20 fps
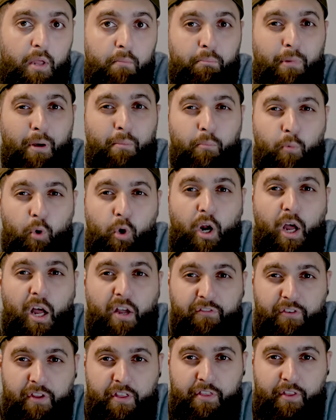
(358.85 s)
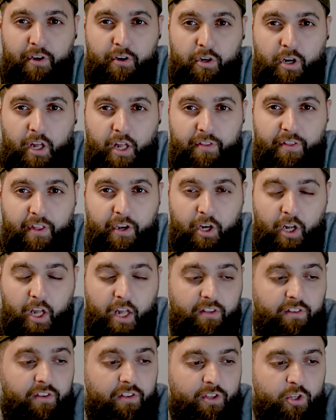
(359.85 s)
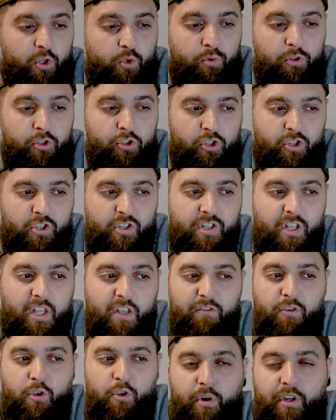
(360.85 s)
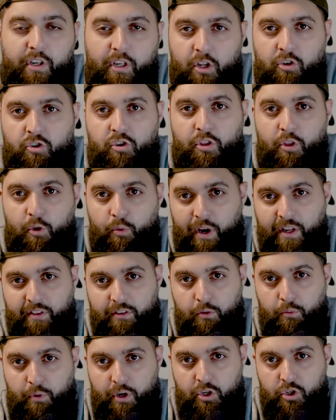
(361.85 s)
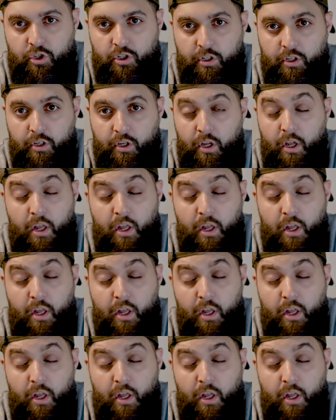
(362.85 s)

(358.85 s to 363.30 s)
But more often than not, this will just give a nudge in the right direction.